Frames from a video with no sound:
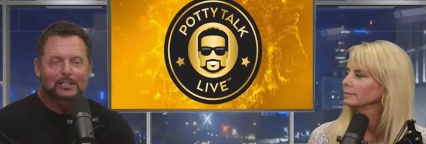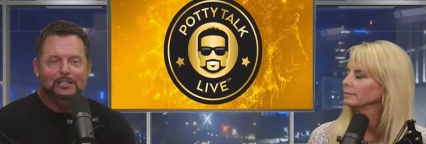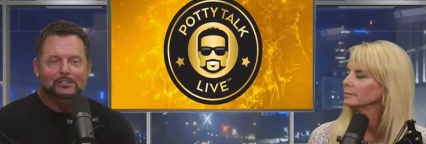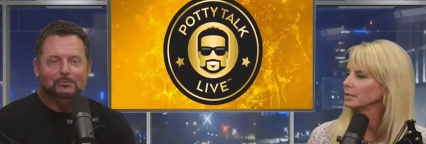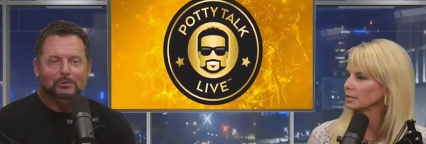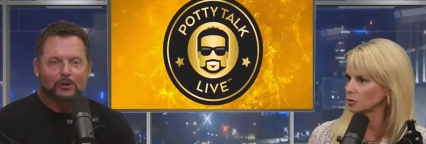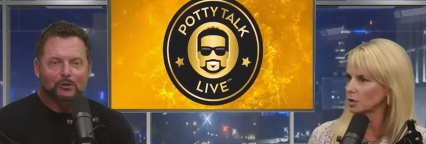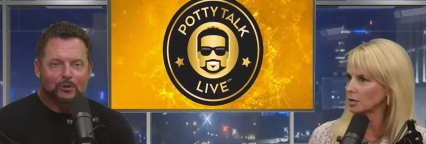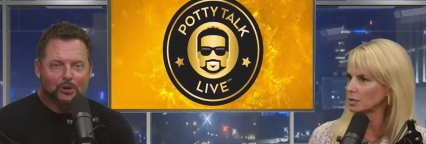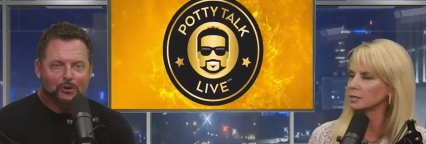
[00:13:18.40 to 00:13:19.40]
Speaker 1: to be able to
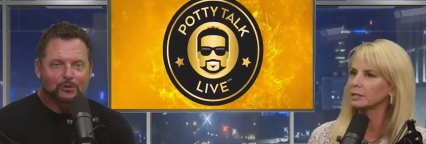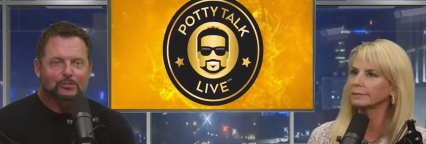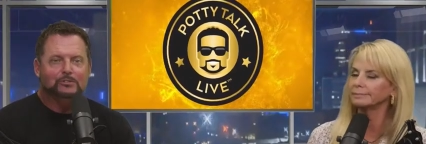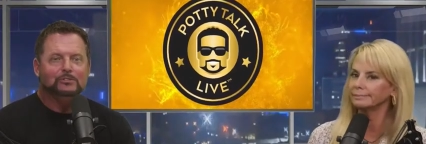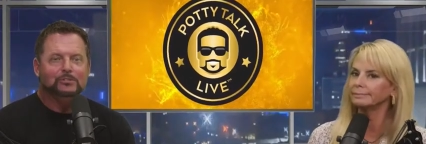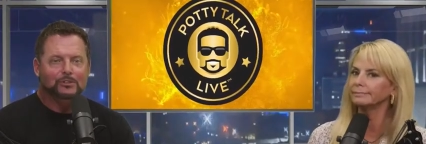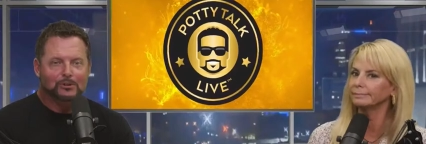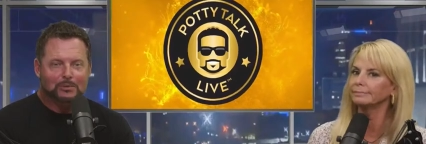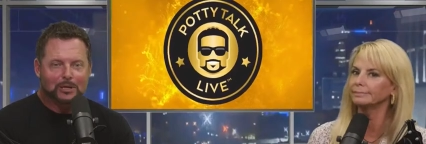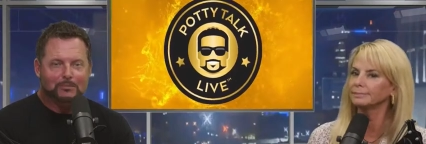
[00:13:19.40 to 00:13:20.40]
grow and, to mm-hmm. their
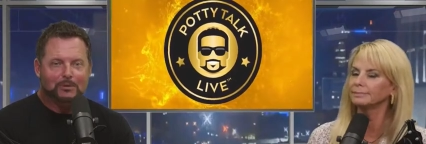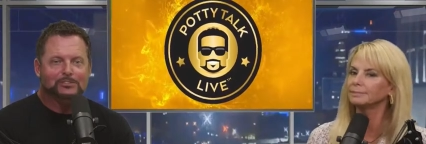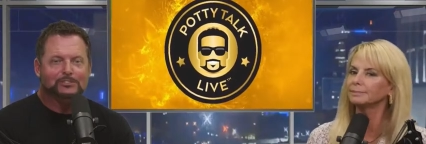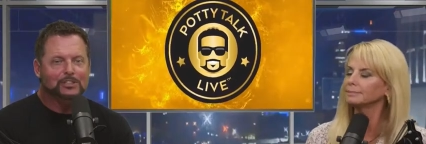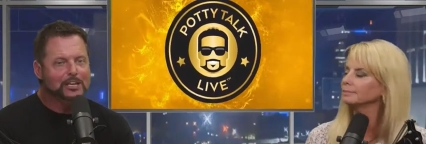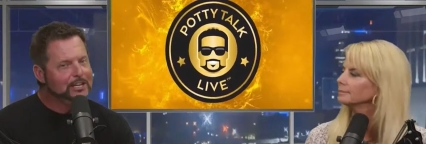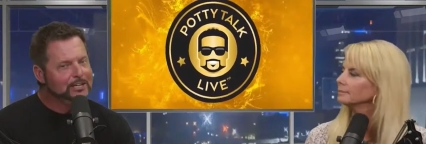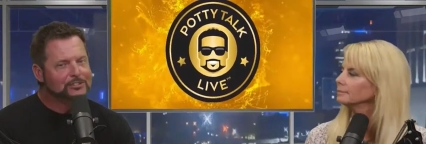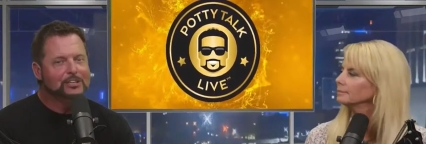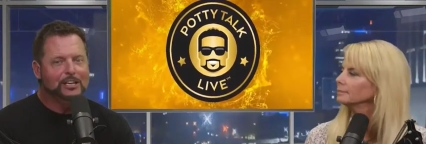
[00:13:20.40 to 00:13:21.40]
plumbing business,
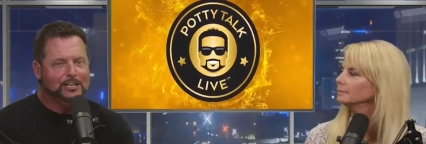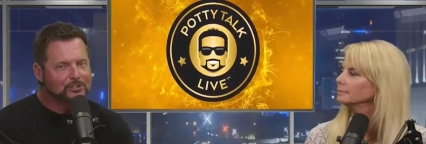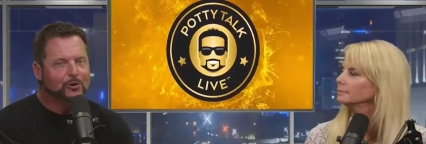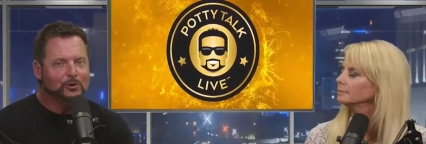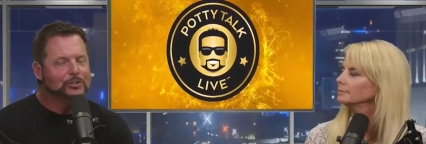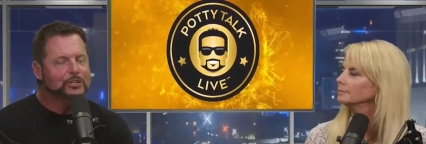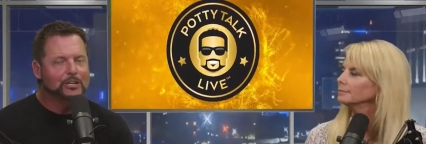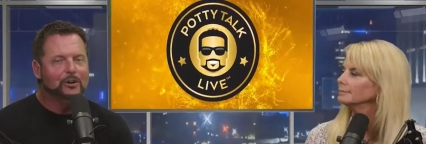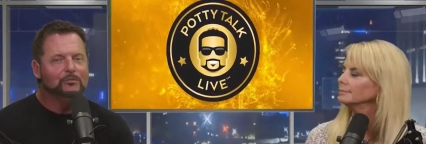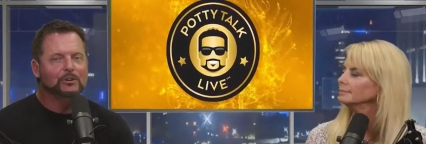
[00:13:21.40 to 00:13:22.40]
it's a it is a hurdle to get
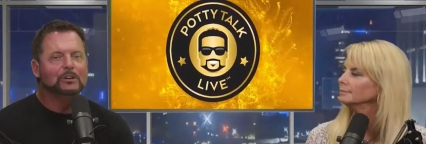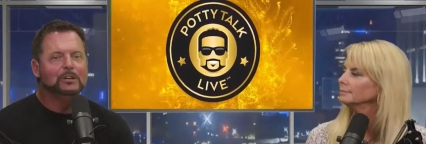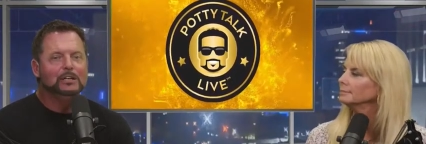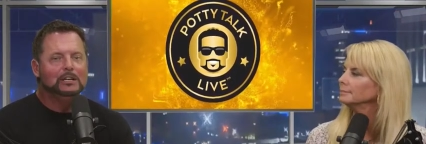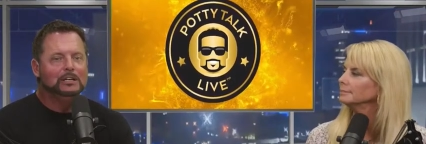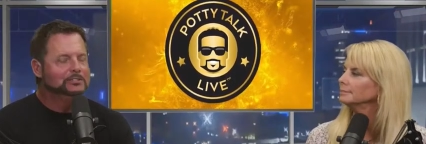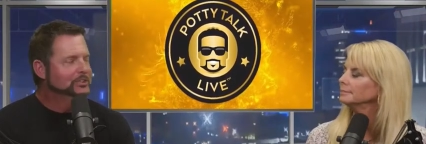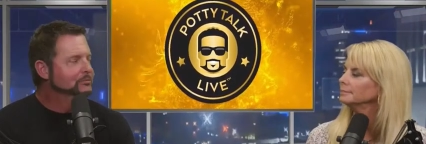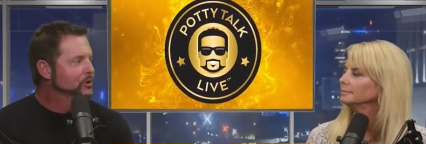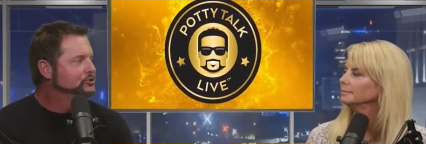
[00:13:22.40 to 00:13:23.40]
over. Mm-hmm. It's
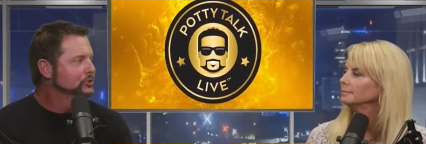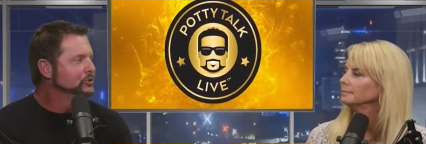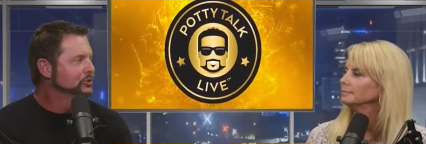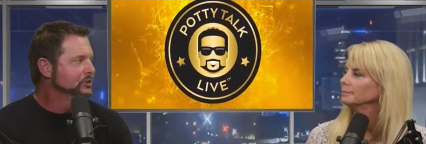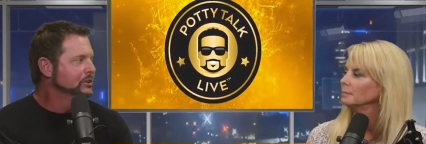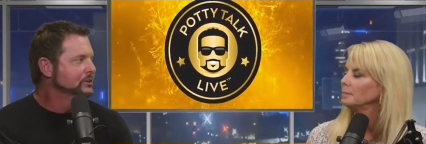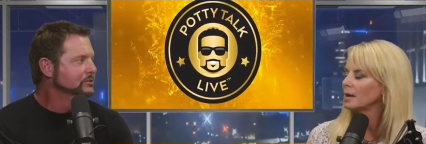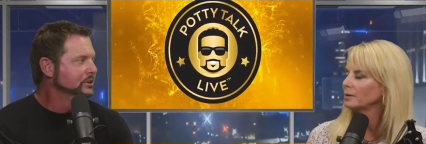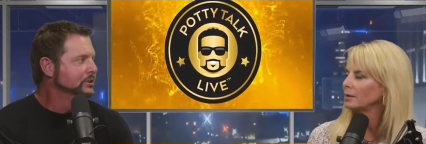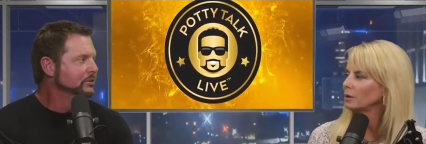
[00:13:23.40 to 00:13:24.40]
an emotional hurdle but
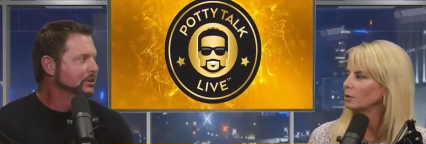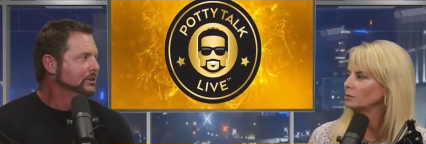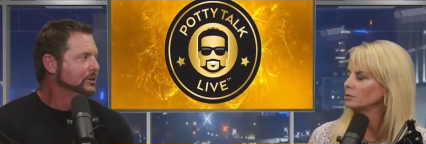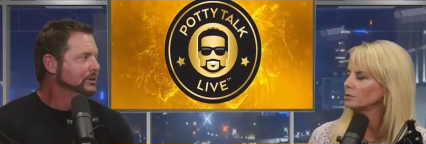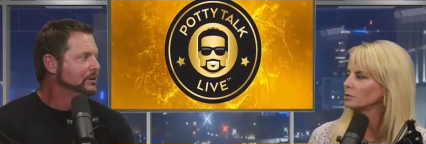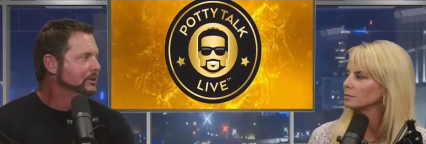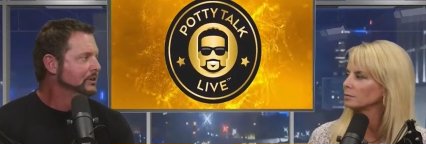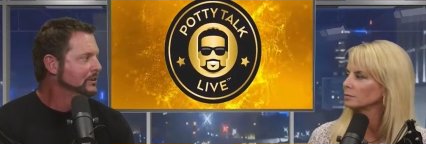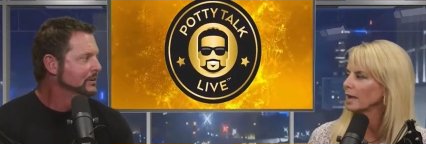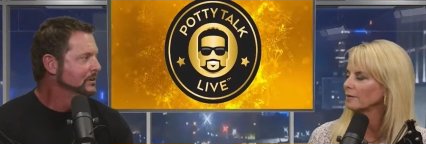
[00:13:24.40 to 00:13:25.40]
now to get over.
Speaker 2: Owns
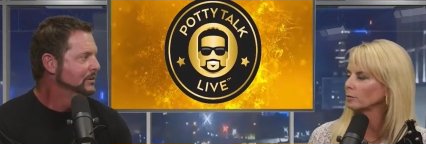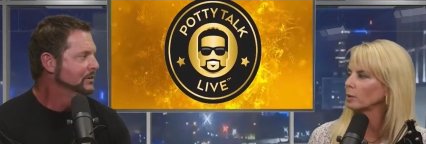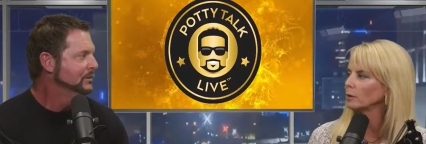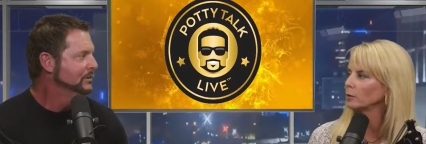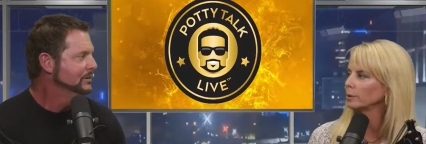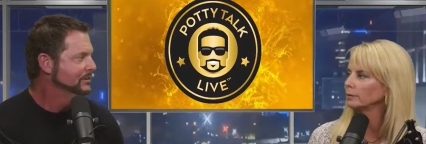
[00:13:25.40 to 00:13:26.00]
half of Wyoming.